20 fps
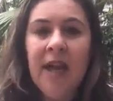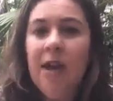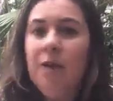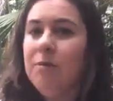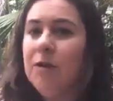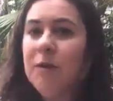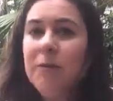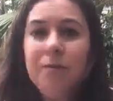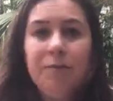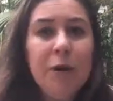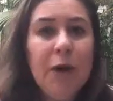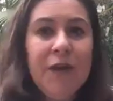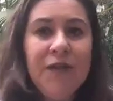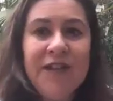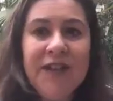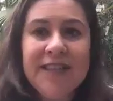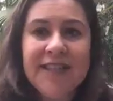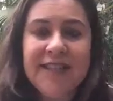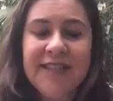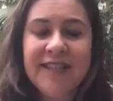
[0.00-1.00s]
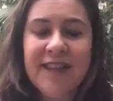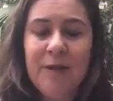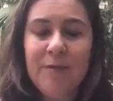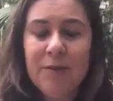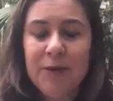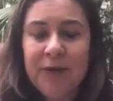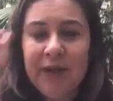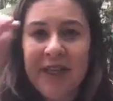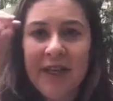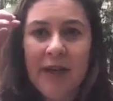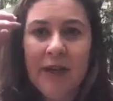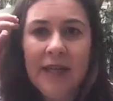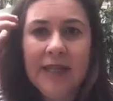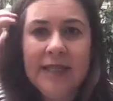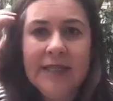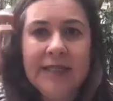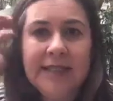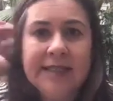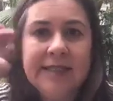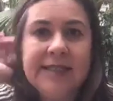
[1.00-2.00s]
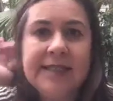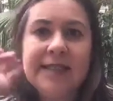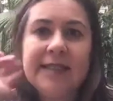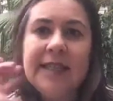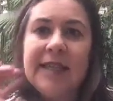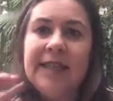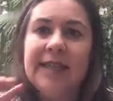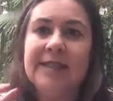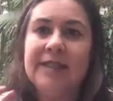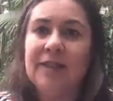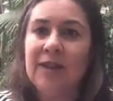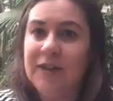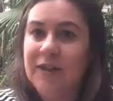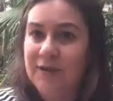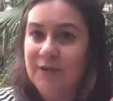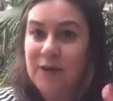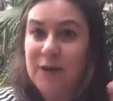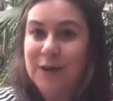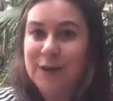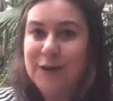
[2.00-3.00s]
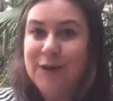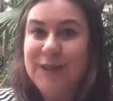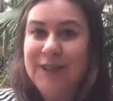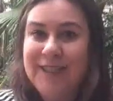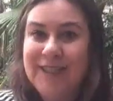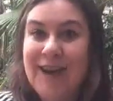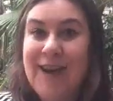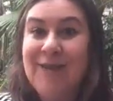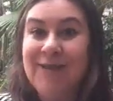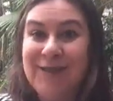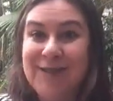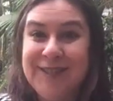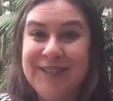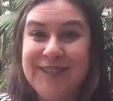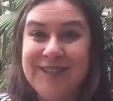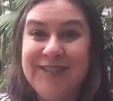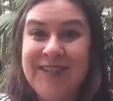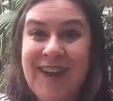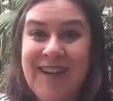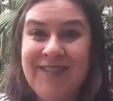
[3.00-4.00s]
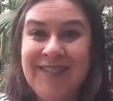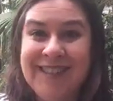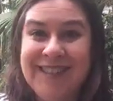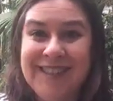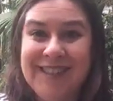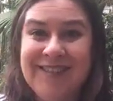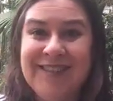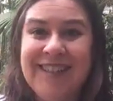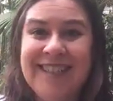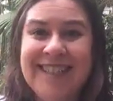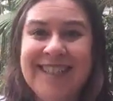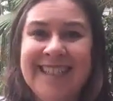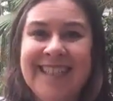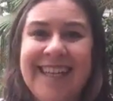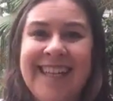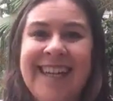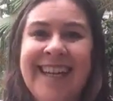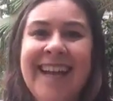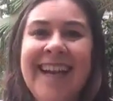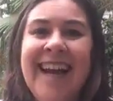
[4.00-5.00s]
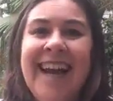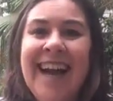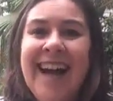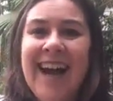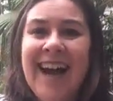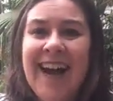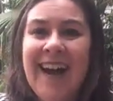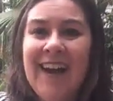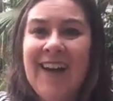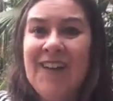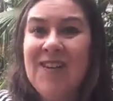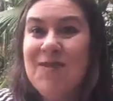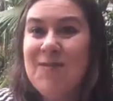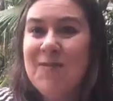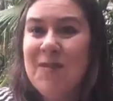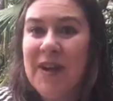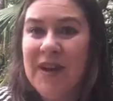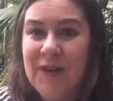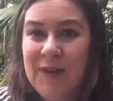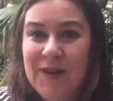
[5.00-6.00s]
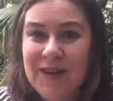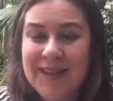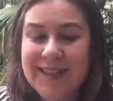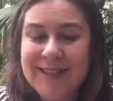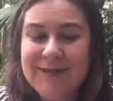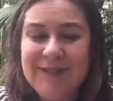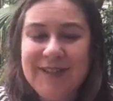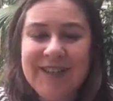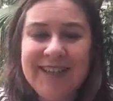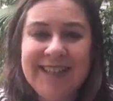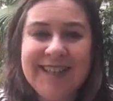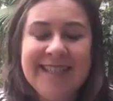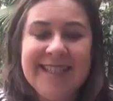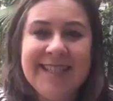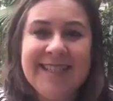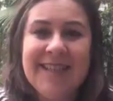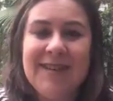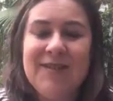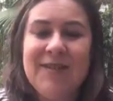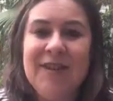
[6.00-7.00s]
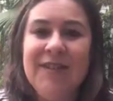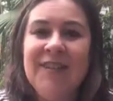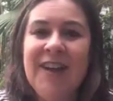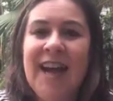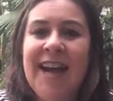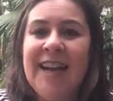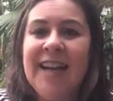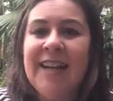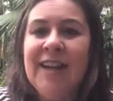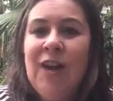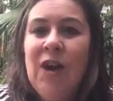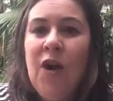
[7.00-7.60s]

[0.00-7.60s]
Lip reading: But perfect example here is that I've got two examples that have happened just recently, or experiences that we've had.